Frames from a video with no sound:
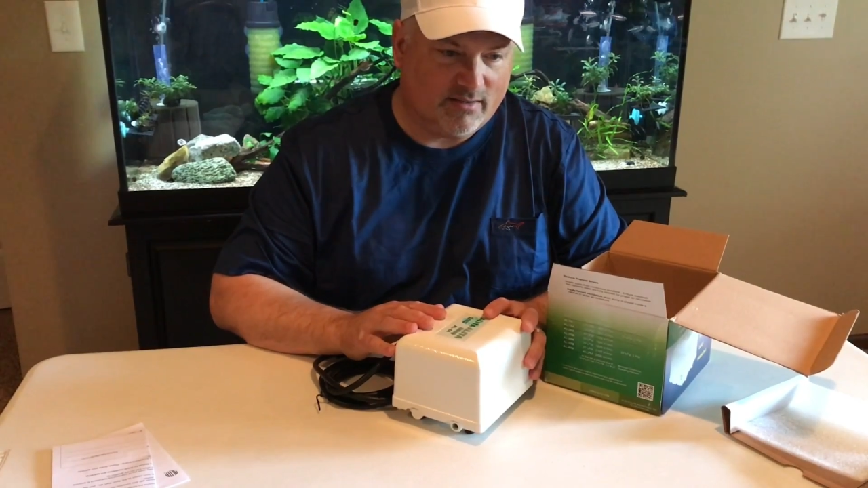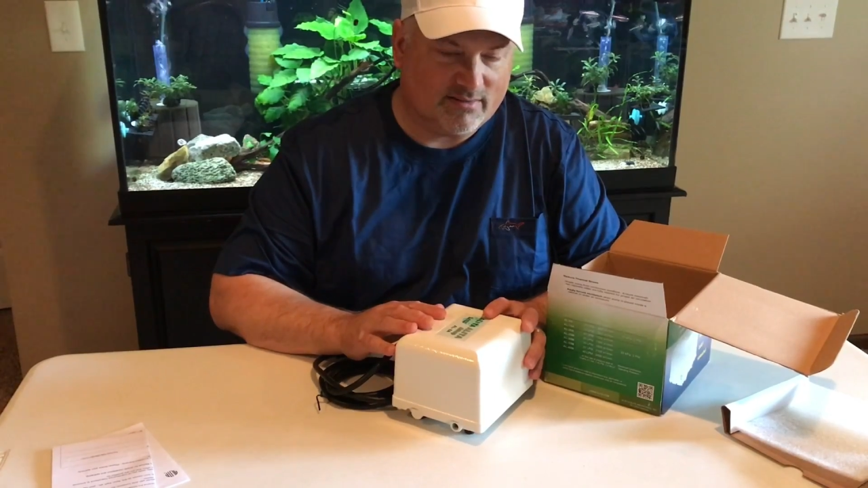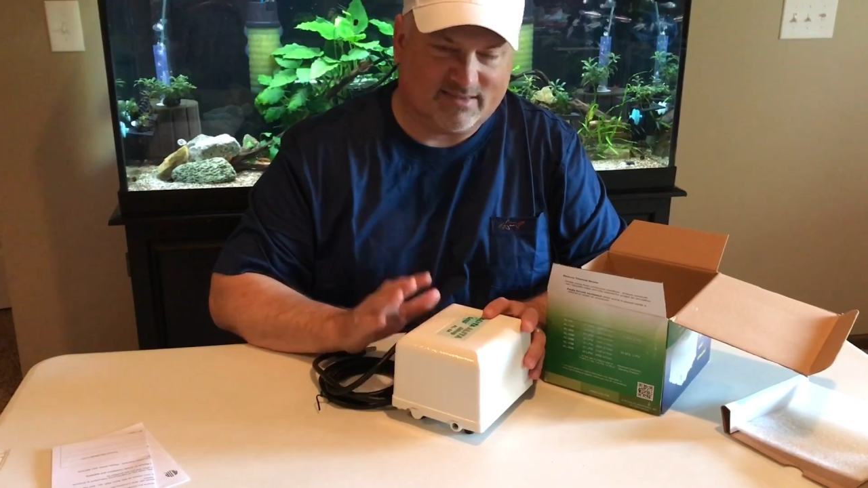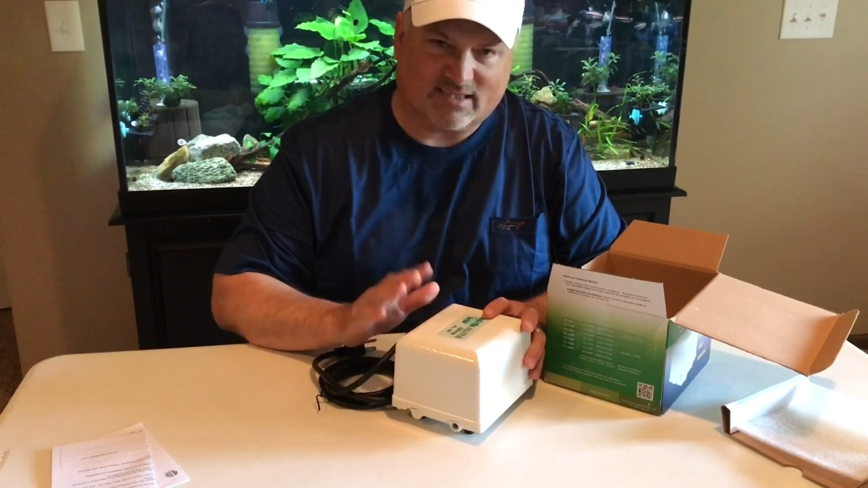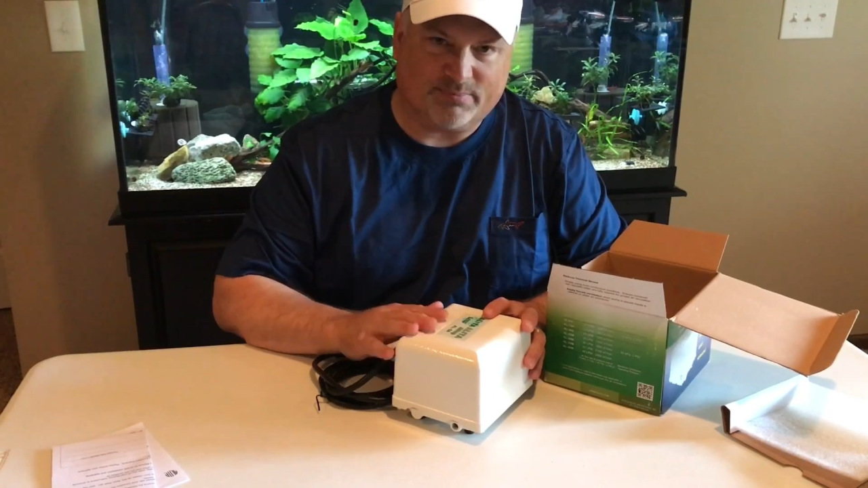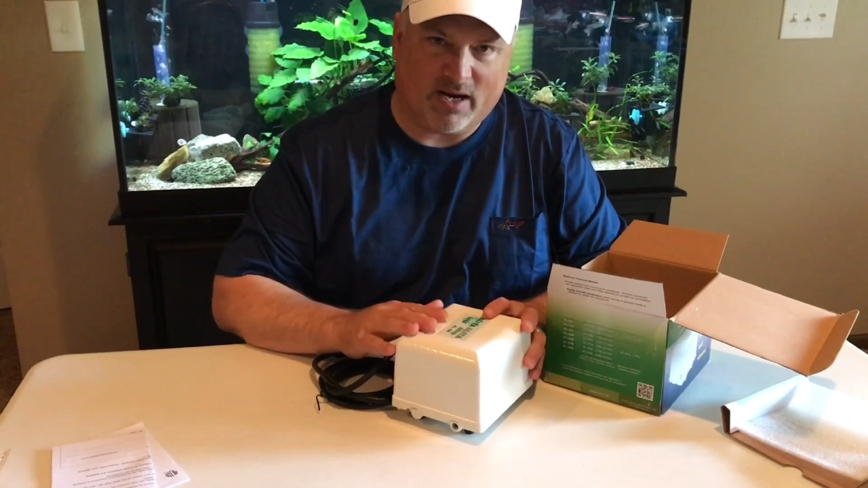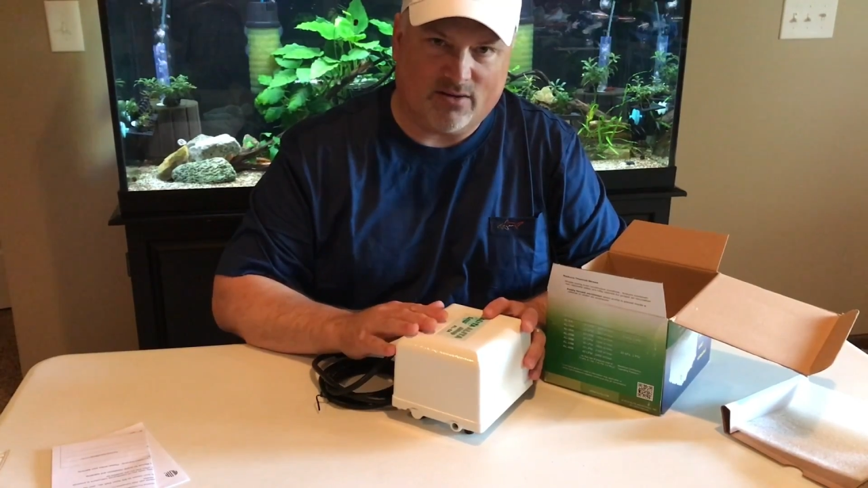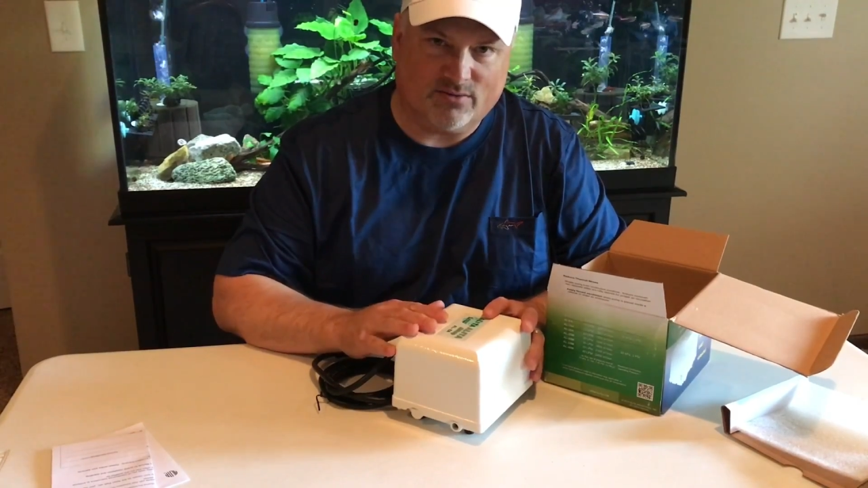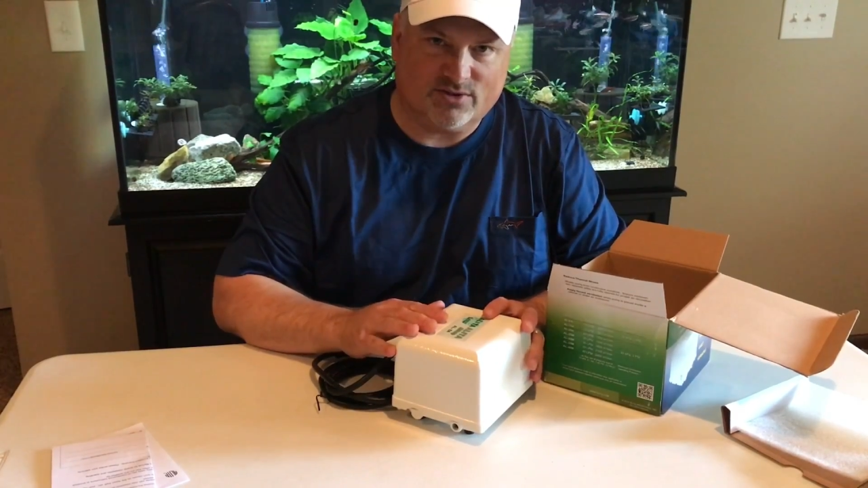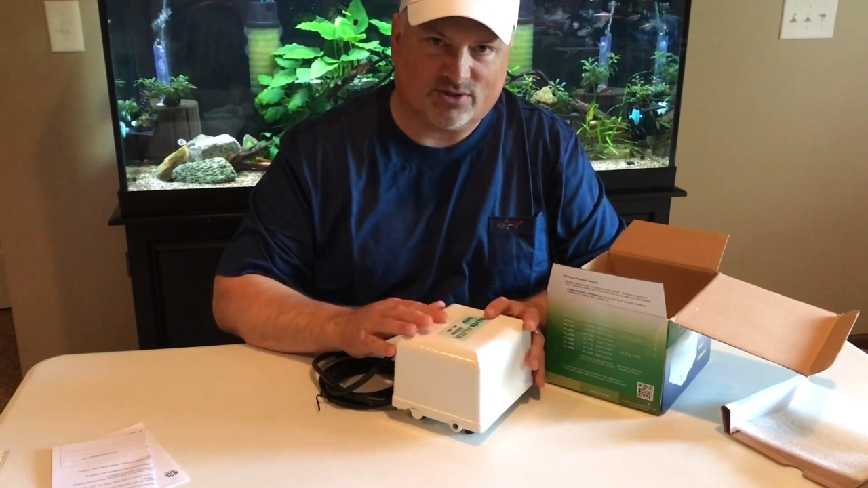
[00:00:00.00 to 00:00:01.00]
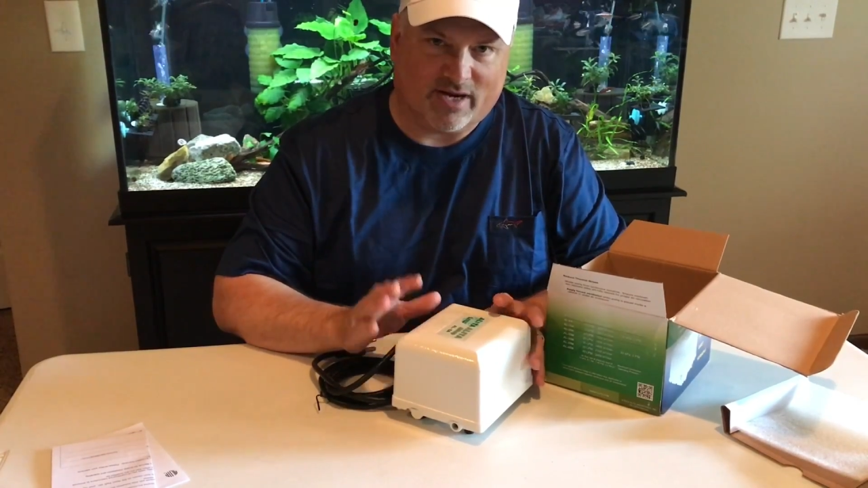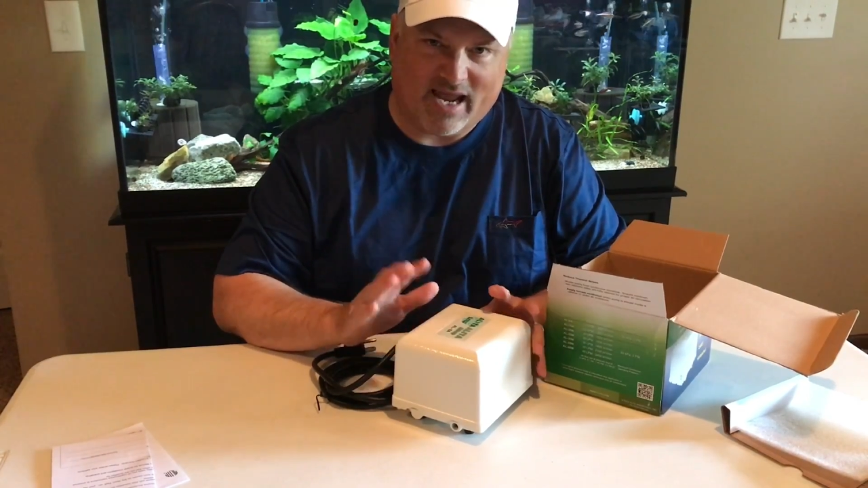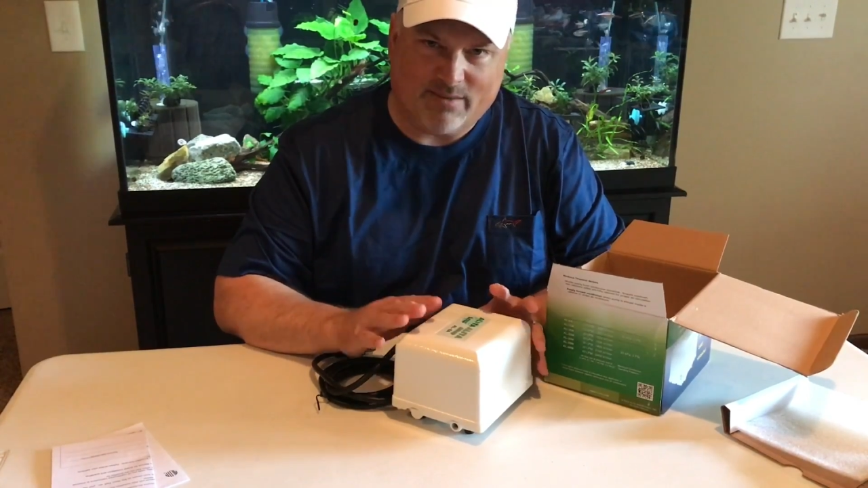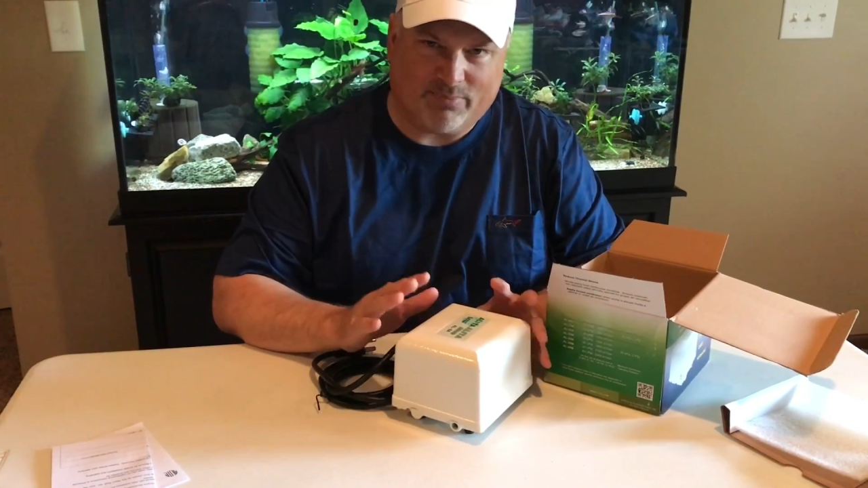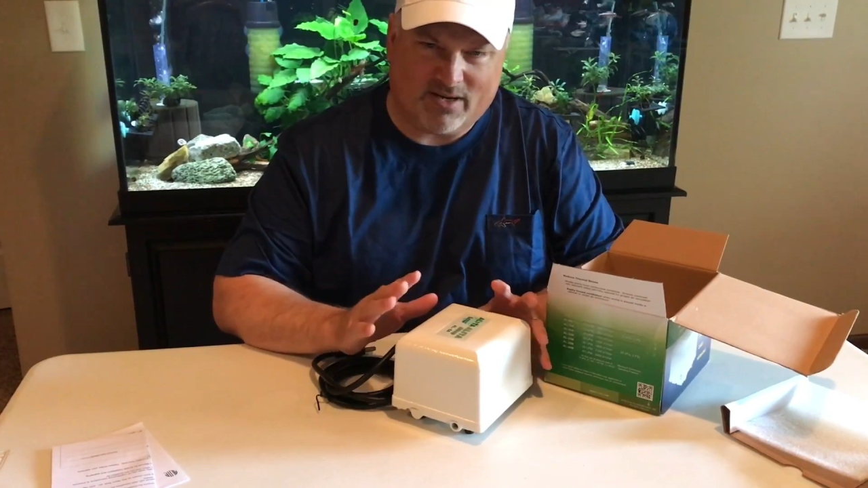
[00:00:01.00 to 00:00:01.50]
6 pounds or
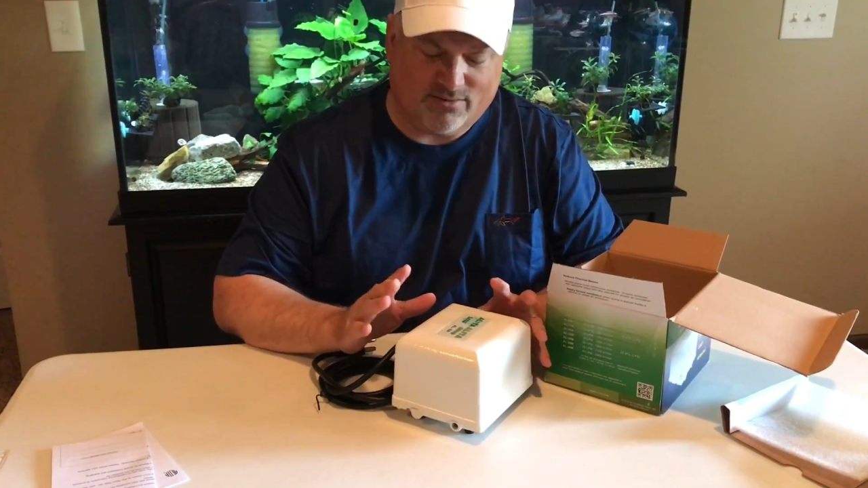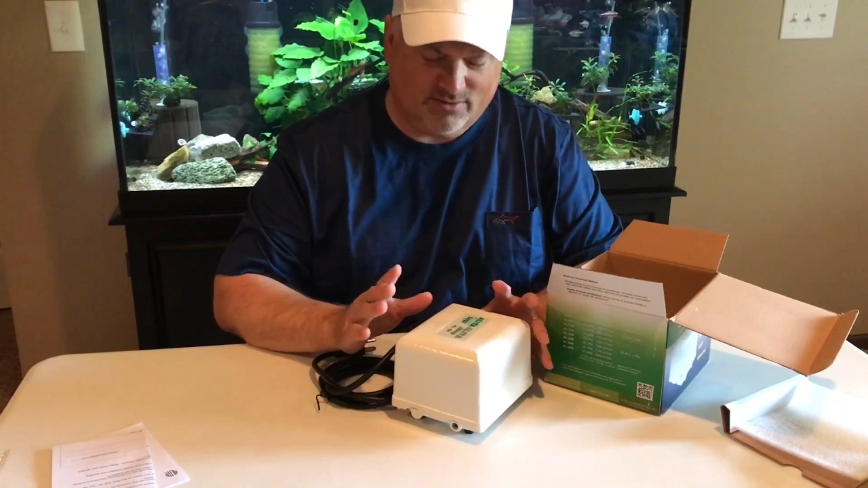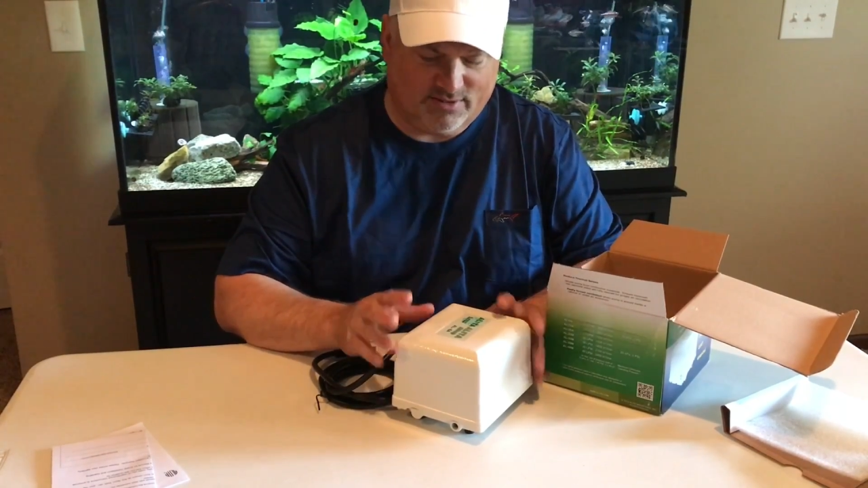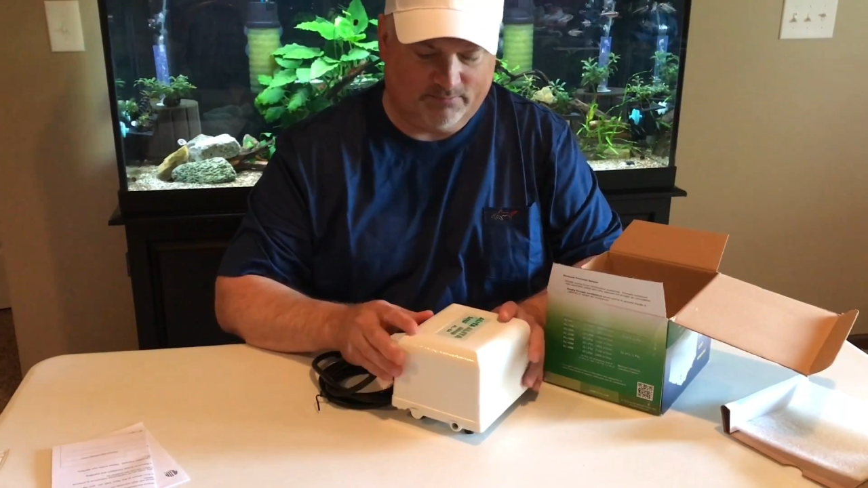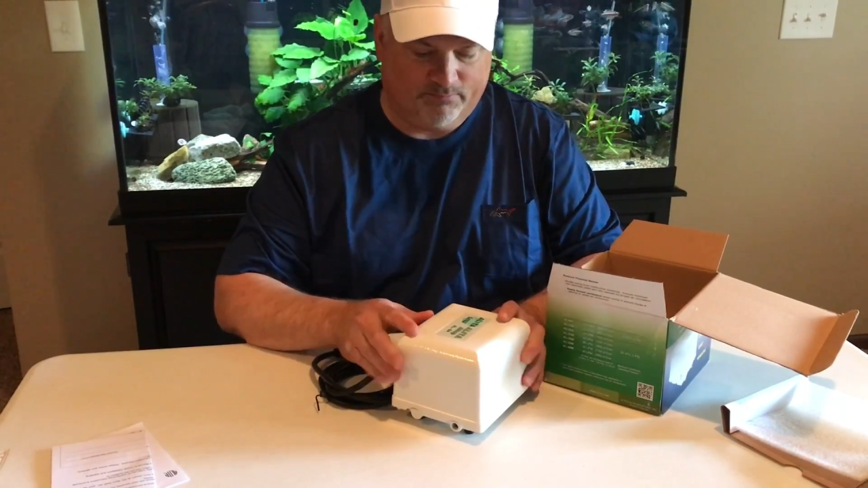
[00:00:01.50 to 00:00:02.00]
8 pounds.